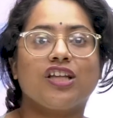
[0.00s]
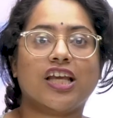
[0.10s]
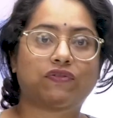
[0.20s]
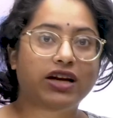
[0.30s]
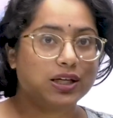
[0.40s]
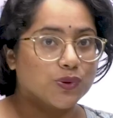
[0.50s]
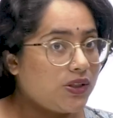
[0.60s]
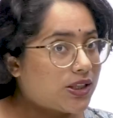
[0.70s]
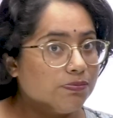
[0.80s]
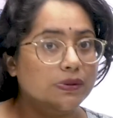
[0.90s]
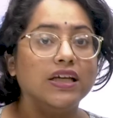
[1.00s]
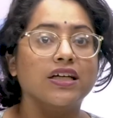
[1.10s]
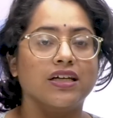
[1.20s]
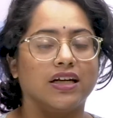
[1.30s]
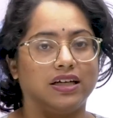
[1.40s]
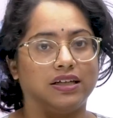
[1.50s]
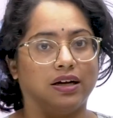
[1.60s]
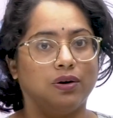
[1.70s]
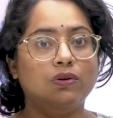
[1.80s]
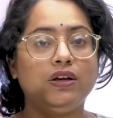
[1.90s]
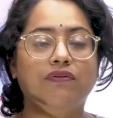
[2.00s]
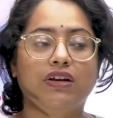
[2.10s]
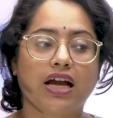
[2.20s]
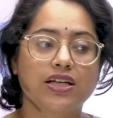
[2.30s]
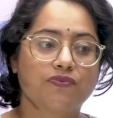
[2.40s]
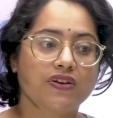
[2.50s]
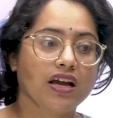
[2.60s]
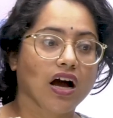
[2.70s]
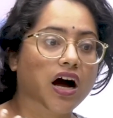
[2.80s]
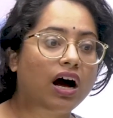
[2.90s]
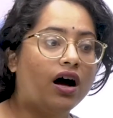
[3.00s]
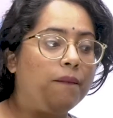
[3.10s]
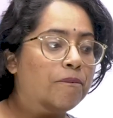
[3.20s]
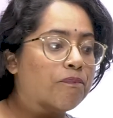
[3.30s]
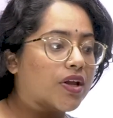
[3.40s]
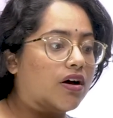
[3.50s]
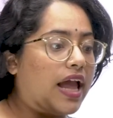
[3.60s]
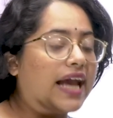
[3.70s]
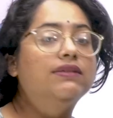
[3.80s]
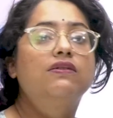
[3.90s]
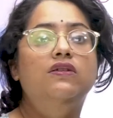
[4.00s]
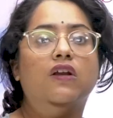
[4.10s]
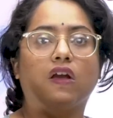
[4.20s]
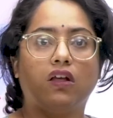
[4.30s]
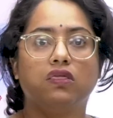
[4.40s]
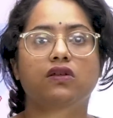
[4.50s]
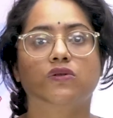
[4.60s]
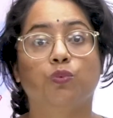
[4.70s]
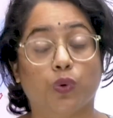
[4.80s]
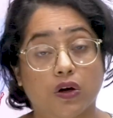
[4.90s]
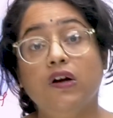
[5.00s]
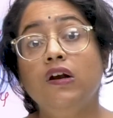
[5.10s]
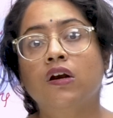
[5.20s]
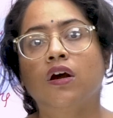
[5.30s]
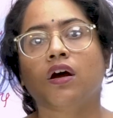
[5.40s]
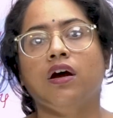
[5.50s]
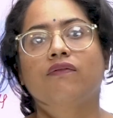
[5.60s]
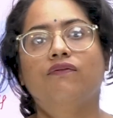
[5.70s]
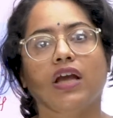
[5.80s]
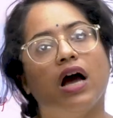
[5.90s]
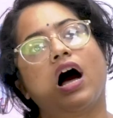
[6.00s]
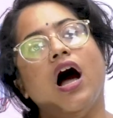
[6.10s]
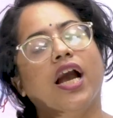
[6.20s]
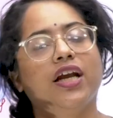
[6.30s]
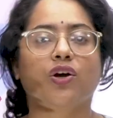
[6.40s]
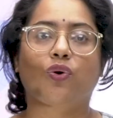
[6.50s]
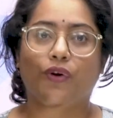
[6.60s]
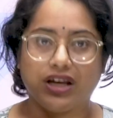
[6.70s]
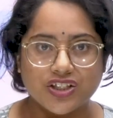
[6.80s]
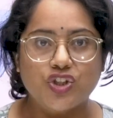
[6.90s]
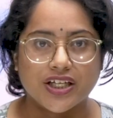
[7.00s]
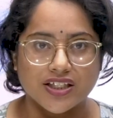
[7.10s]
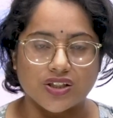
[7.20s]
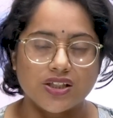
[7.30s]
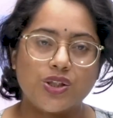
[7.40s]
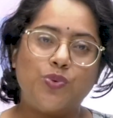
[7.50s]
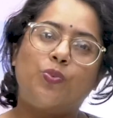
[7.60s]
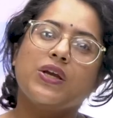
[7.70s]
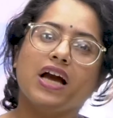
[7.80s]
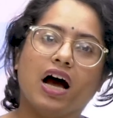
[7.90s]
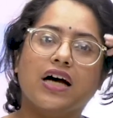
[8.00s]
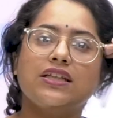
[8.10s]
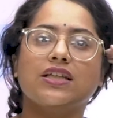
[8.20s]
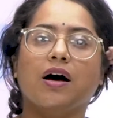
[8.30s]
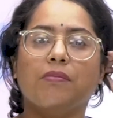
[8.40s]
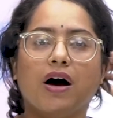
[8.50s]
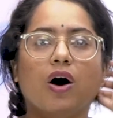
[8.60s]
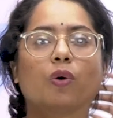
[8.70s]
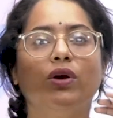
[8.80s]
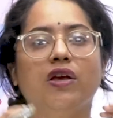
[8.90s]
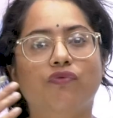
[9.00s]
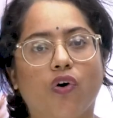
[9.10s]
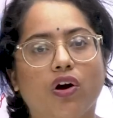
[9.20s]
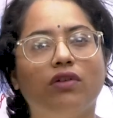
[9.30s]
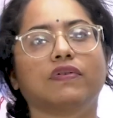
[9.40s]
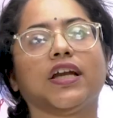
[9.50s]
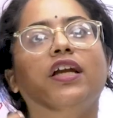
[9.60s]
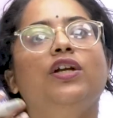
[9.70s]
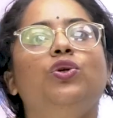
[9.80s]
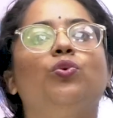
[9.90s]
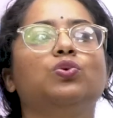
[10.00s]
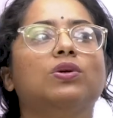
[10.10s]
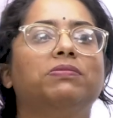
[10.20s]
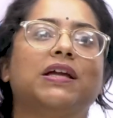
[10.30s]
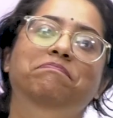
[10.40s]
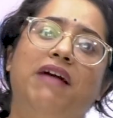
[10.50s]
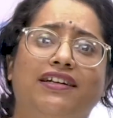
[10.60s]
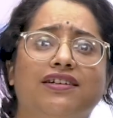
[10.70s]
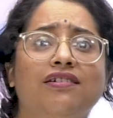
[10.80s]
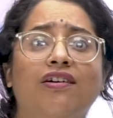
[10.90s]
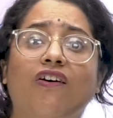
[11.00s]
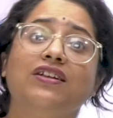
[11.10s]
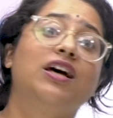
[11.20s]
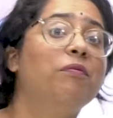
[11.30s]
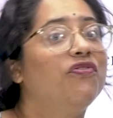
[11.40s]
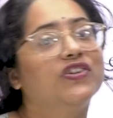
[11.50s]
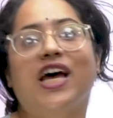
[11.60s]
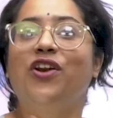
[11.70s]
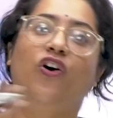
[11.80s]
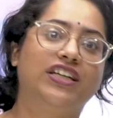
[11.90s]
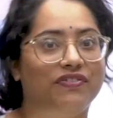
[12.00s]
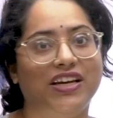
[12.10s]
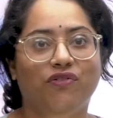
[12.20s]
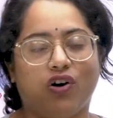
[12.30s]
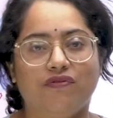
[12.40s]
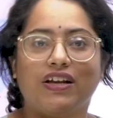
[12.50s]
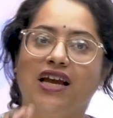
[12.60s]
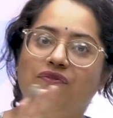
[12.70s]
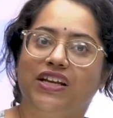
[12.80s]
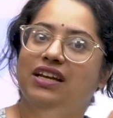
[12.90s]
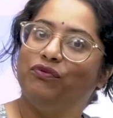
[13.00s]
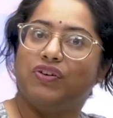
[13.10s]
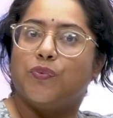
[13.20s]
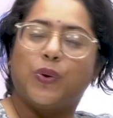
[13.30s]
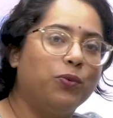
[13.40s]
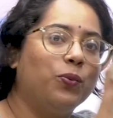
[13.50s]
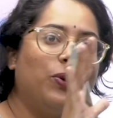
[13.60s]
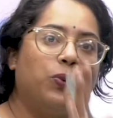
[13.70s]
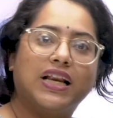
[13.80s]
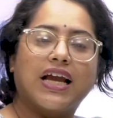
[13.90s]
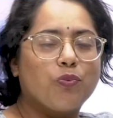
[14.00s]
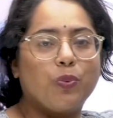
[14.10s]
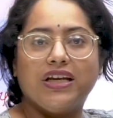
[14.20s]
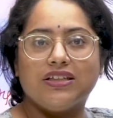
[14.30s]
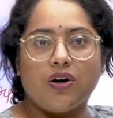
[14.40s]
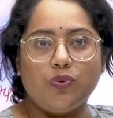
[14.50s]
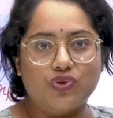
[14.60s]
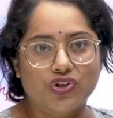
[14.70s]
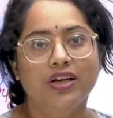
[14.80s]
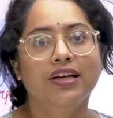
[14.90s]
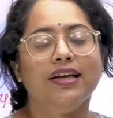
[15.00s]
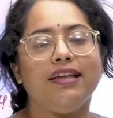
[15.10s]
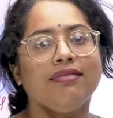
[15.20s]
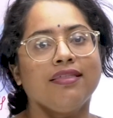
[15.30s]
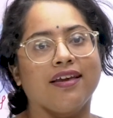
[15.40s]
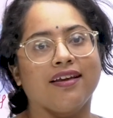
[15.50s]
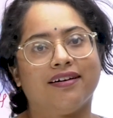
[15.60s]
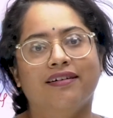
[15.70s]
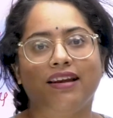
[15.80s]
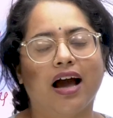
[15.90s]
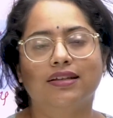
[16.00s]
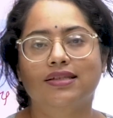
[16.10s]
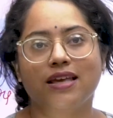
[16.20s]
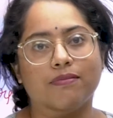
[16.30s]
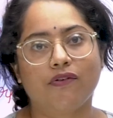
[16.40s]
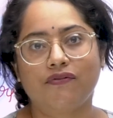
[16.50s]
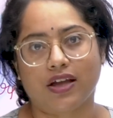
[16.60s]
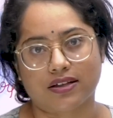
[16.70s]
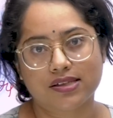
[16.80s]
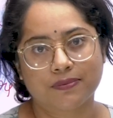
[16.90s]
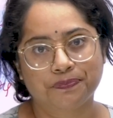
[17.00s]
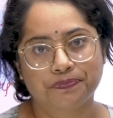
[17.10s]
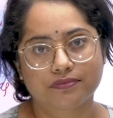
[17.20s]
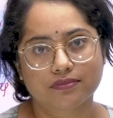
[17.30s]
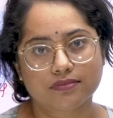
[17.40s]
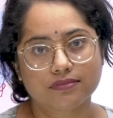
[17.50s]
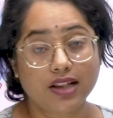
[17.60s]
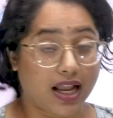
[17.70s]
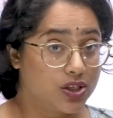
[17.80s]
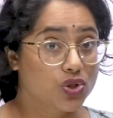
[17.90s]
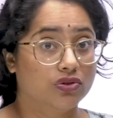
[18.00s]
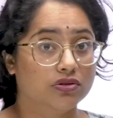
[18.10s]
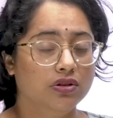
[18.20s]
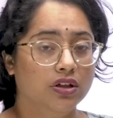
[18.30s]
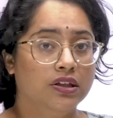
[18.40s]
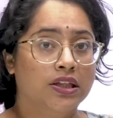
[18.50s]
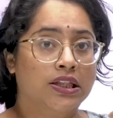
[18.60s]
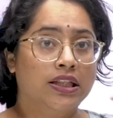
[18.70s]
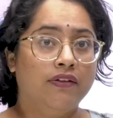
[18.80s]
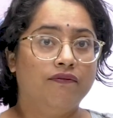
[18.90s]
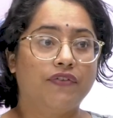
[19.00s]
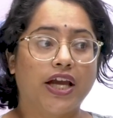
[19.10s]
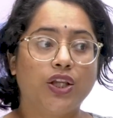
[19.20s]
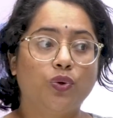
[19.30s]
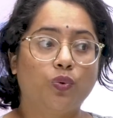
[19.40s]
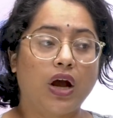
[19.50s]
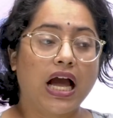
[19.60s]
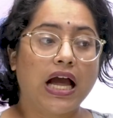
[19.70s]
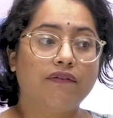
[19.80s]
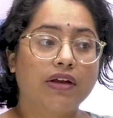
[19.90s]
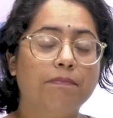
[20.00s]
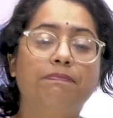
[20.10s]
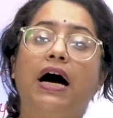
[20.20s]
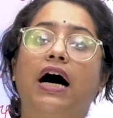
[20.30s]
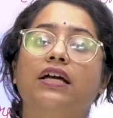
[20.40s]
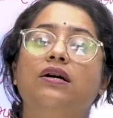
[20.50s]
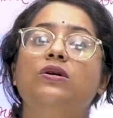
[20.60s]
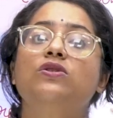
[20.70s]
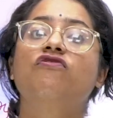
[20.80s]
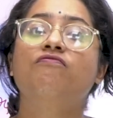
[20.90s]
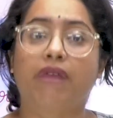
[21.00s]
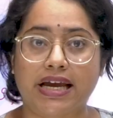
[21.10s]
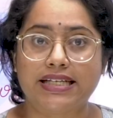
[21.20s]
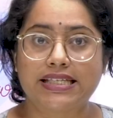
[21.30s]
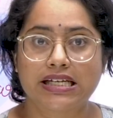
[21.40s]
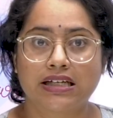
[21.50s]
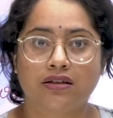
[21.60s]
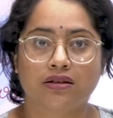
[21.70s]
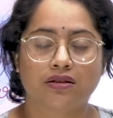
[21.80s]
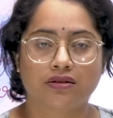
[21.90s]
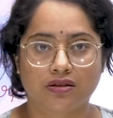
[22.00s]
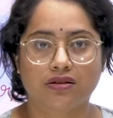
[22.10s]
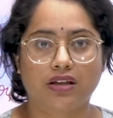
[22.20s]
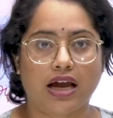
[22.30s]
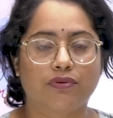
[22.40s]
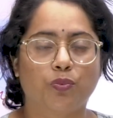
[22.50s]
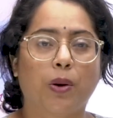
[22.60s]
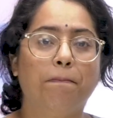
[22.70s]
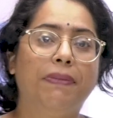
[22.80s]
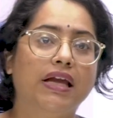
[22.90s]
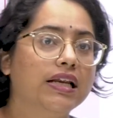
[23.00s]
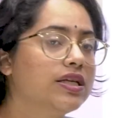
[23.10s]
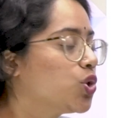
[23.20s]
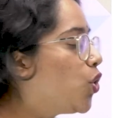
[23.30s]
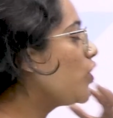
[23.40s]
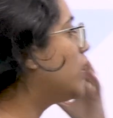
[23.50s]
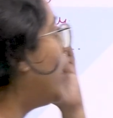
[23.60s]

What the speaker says: Even as we speak right now, even as we are existing in this world, we are undergoing changes. We are somehow evolving into something better, or some of us are not even evolving, and we will get weeded out in the large scheme of things. So, when you have empires of might that were built on